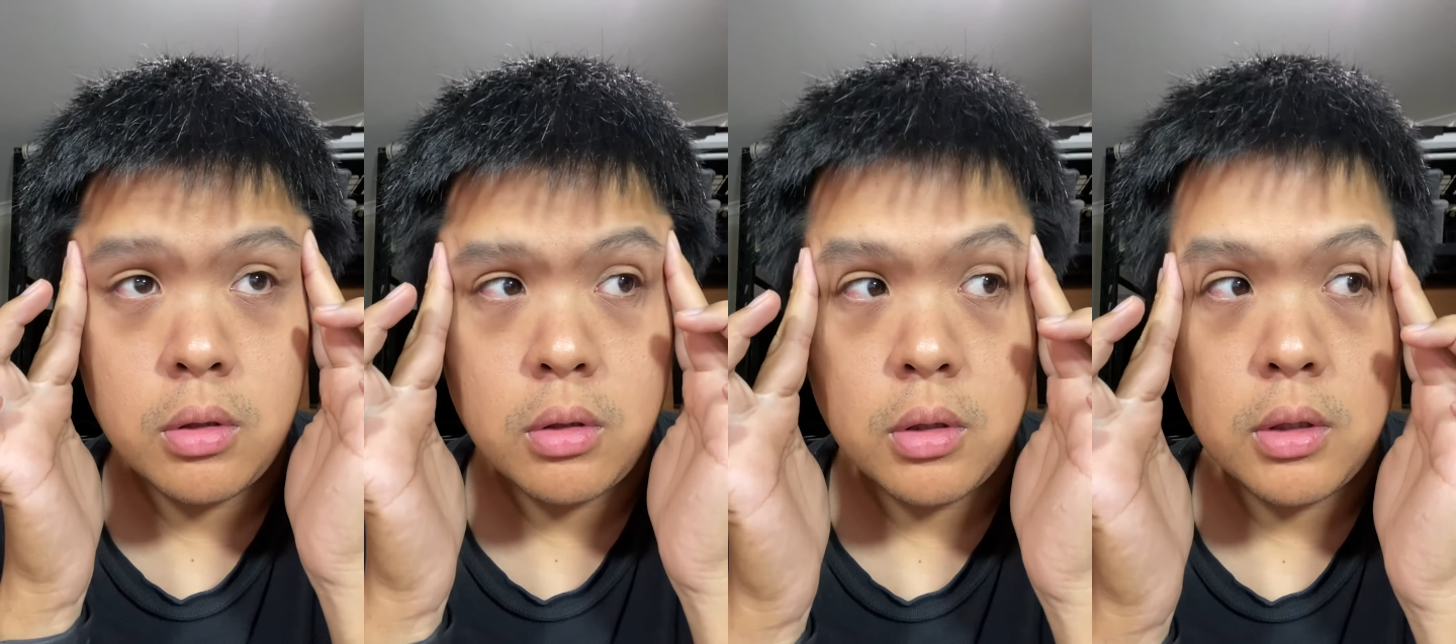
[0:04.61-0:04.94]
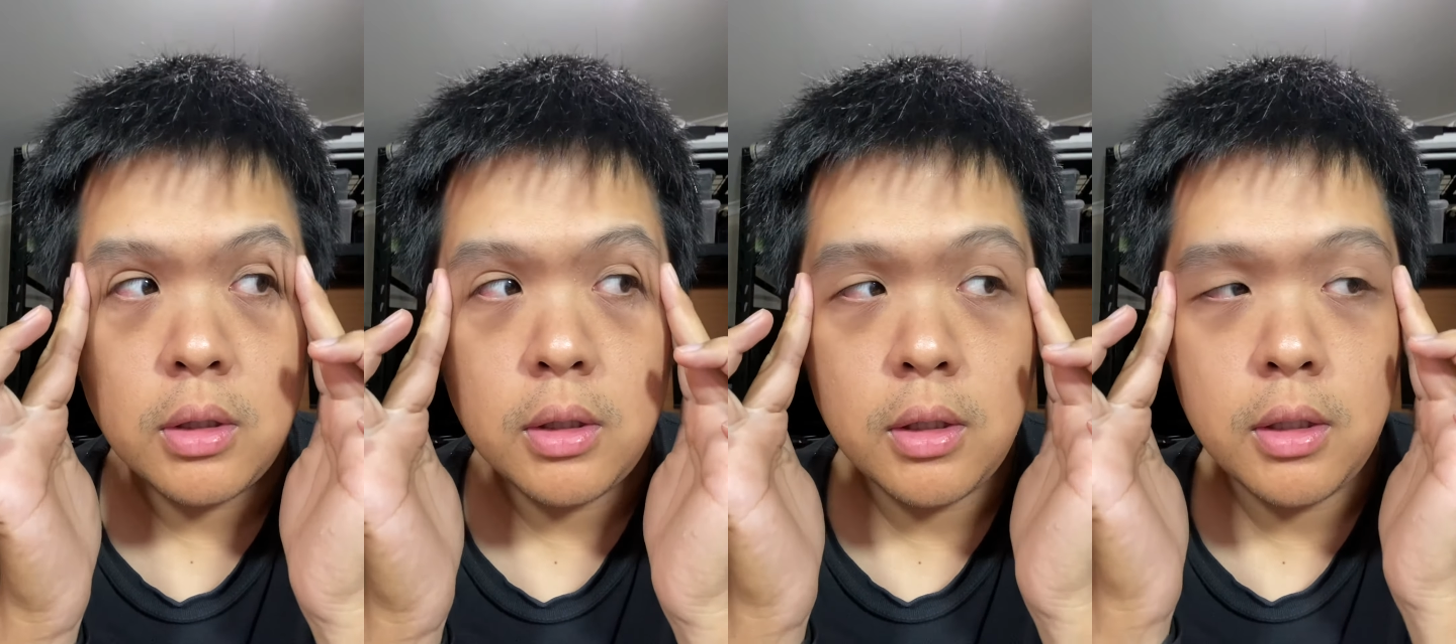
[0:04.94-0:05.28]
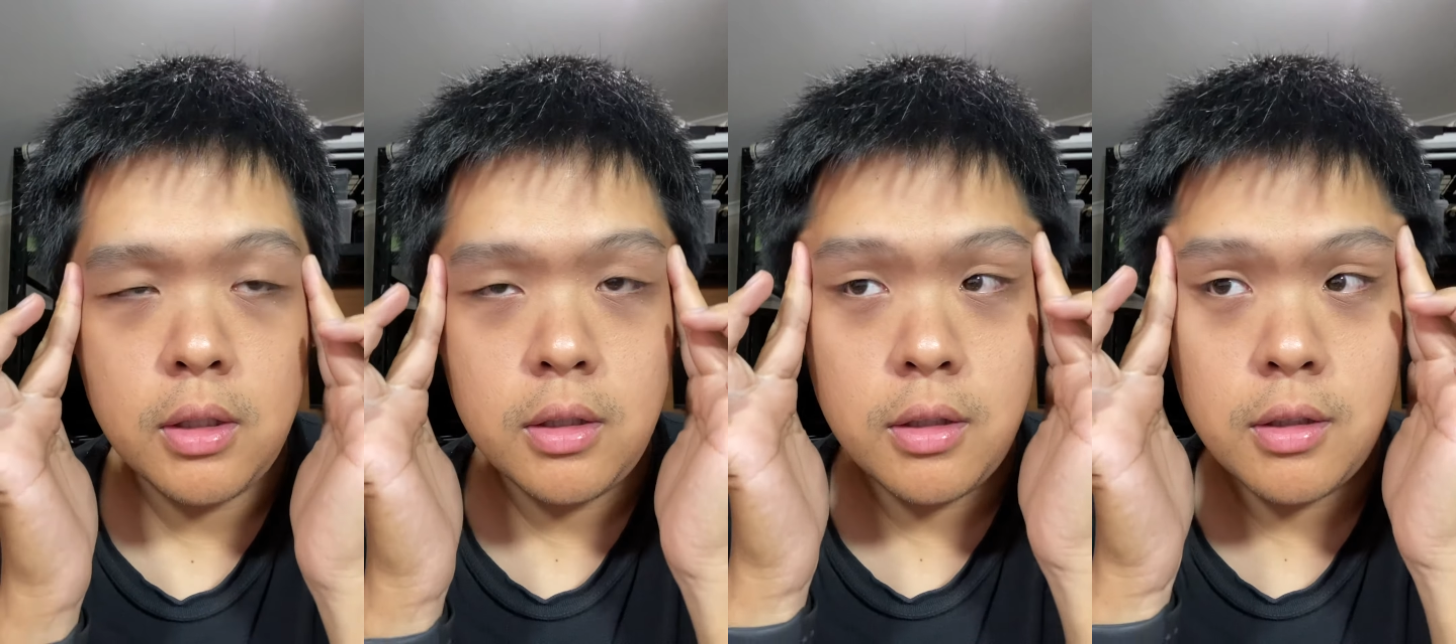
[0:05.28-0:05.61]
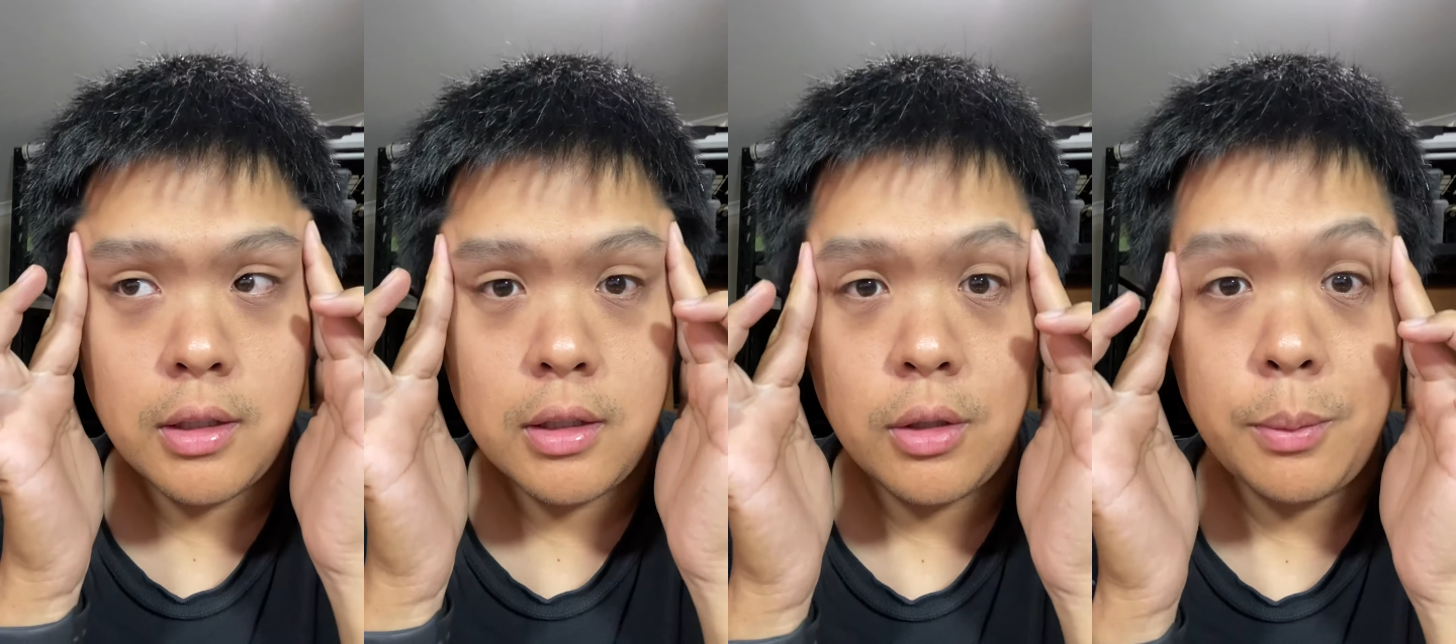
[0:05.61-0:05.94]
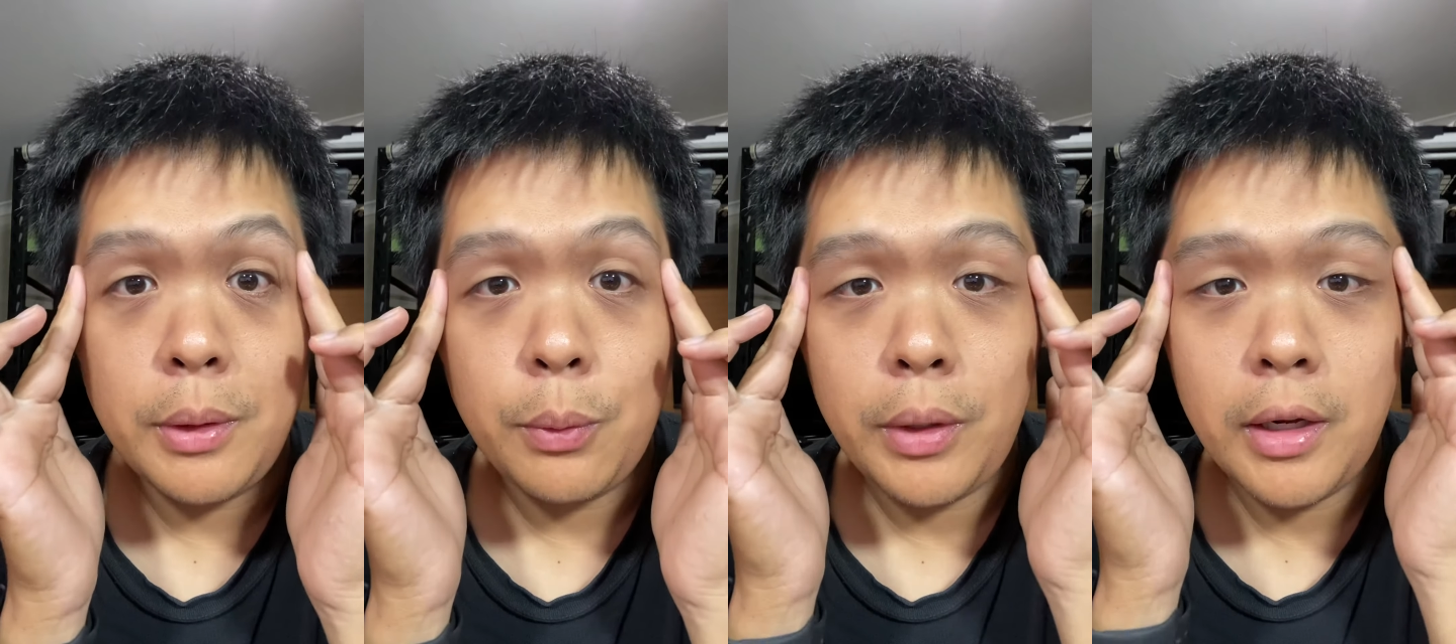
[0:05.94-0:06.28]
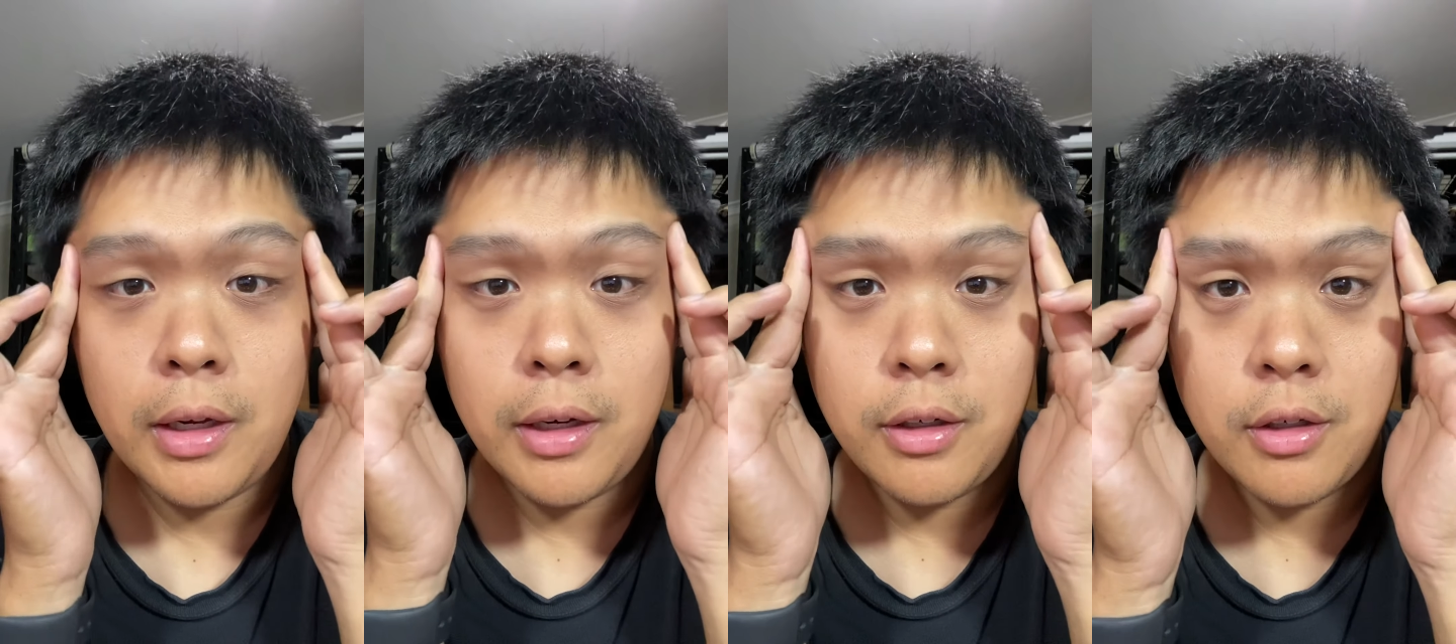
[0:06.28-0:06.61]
And this is a little bit weird,